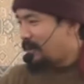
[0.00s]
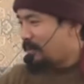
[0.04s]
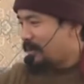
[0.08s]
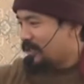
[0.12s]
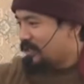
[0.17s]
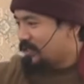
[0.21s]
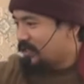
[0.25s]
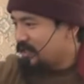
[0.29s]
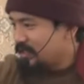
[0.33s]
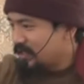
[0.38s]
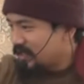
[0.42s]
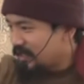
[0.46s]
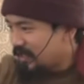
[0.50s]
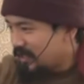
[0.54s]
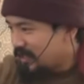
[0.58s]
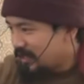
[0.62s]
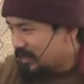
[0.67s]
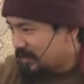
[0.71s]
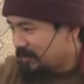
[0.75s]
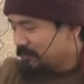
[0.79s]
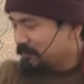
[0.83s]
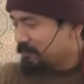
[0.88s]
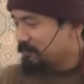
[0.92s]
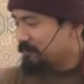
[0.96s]
is sitting
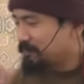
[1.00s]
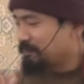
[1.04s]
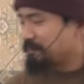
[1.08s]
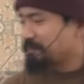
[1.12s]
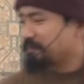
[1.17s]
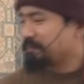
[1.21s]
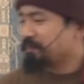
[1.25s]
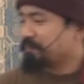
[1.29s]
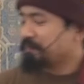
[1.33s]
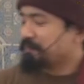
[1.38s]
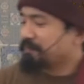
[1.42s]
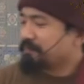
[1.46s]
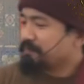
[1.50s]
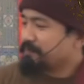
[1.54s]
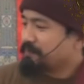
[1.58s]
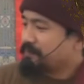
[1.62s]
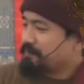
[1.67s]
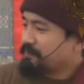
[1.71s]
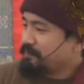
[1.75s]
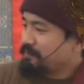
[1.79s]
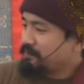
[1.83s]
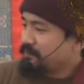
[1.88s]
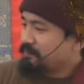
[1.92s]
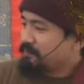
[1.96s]
here.
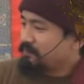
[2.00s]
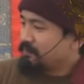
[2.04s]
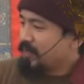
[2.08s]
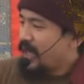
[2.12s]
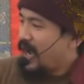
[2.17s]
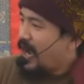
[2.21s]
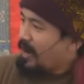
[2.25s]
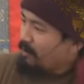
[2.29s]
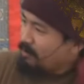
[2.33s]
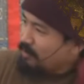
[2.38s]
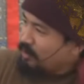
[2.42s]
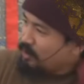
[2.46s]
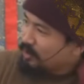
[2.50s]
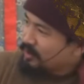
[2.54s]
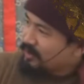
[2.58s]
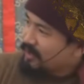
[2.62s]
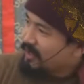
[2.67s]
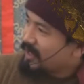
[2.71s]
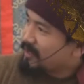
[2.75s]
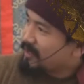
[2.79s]
I'm looking at